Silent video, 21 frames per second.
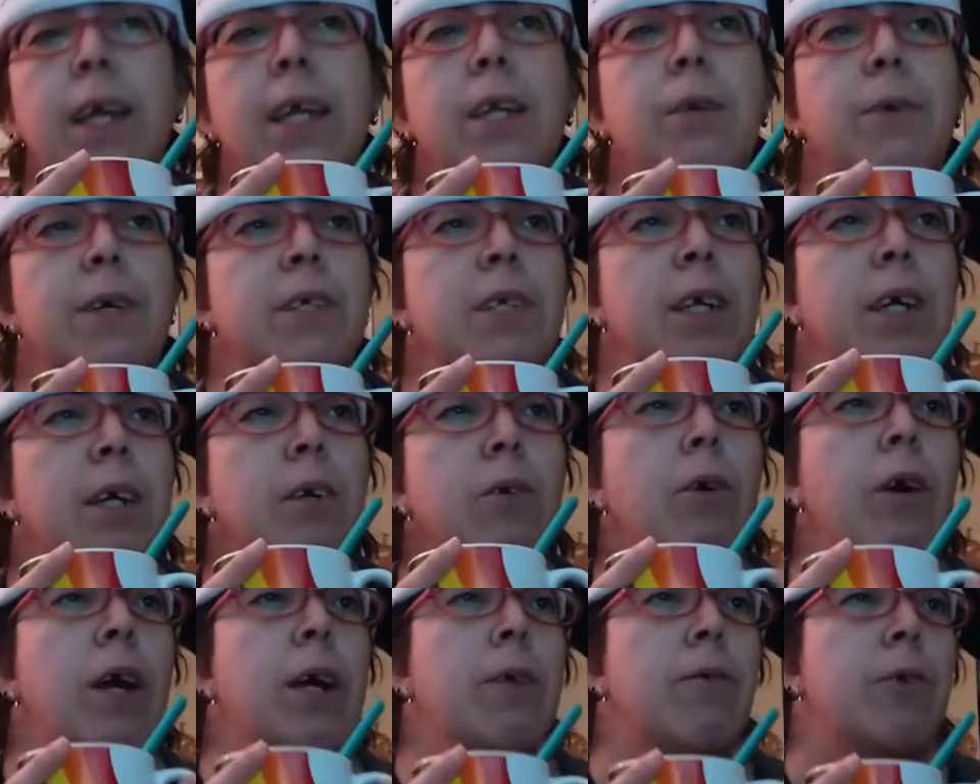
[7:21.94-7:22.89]
Anyways,
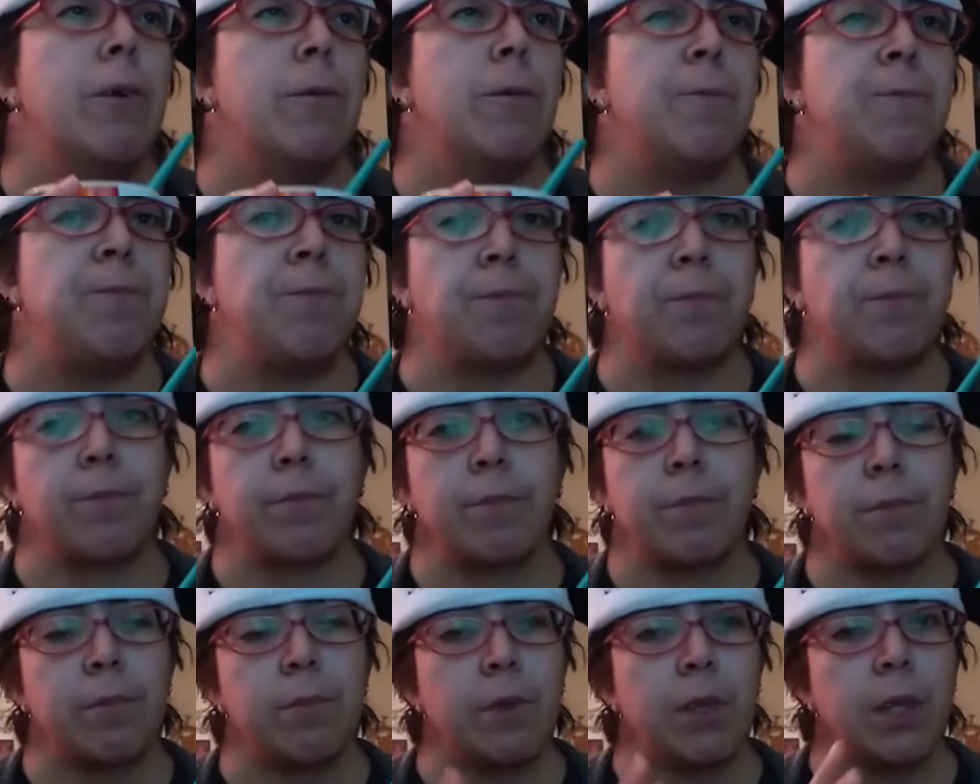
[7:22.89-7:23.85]
Uncle Iroh.
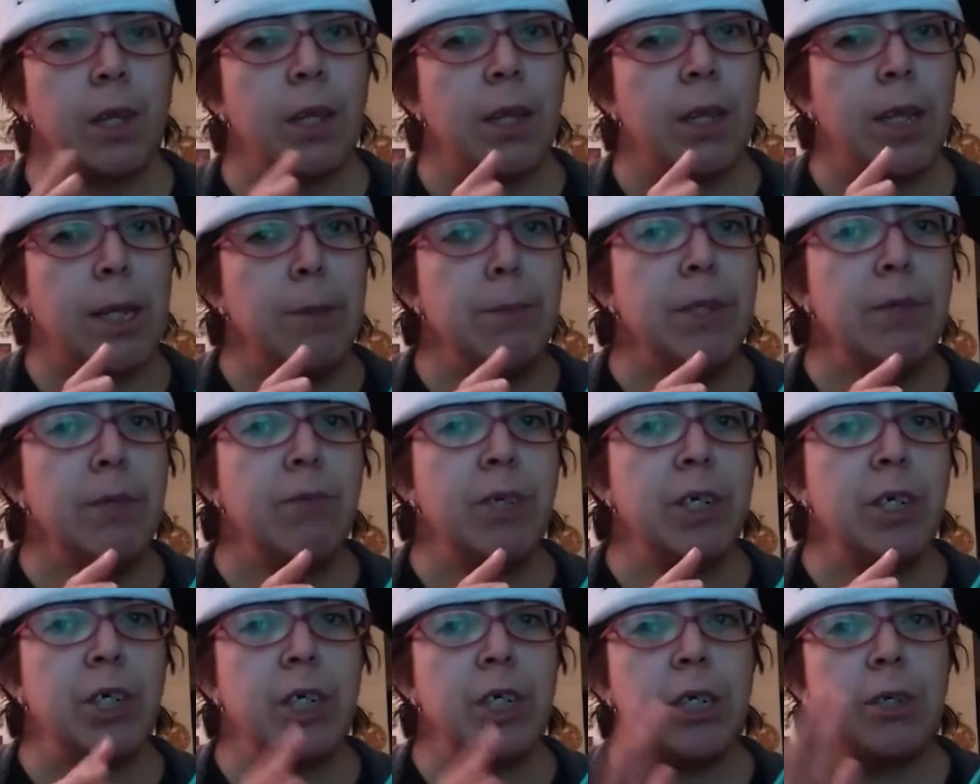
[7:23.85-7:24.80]
Let me
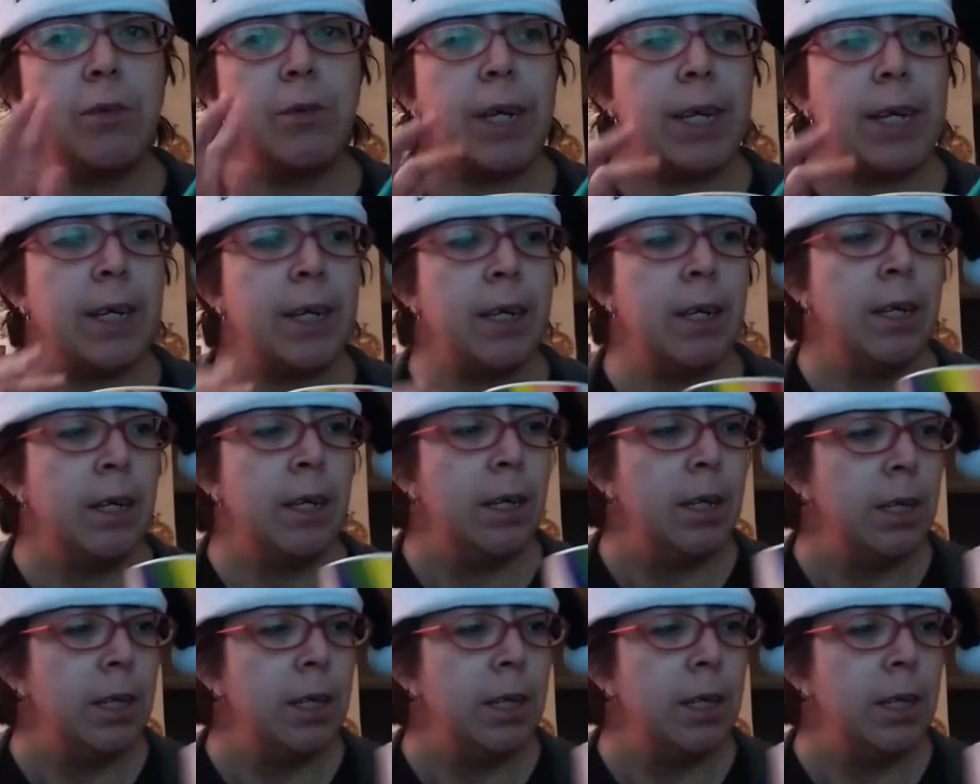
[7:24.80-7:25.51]
read to you, and